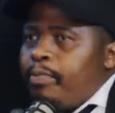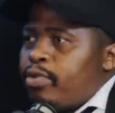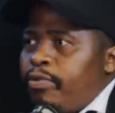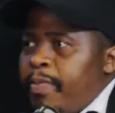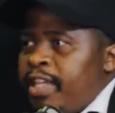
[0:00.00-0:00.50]

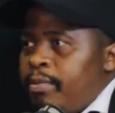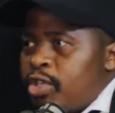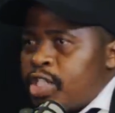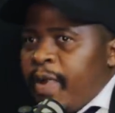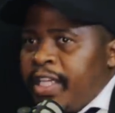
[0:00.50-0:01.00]
approved by the
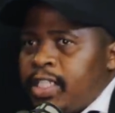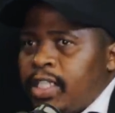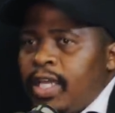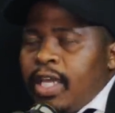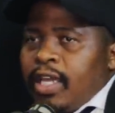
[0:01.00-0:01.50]

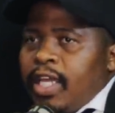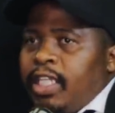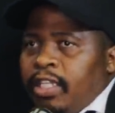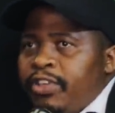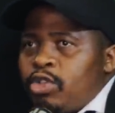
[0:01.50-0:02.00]
municipality.
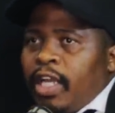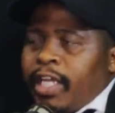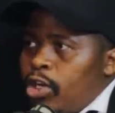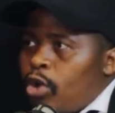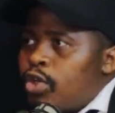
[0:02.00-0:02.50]
An
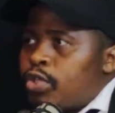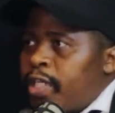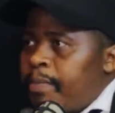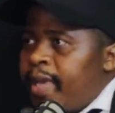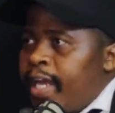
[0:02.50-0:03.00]
individual can go
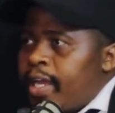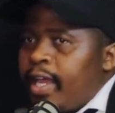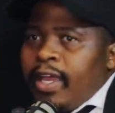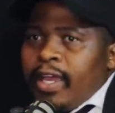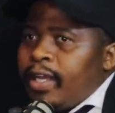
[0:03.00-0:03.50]
to the
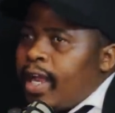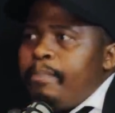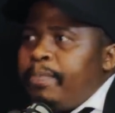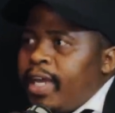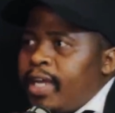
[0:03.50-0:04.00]
bank and
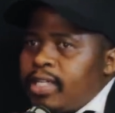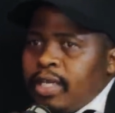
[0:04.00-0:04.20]
come back.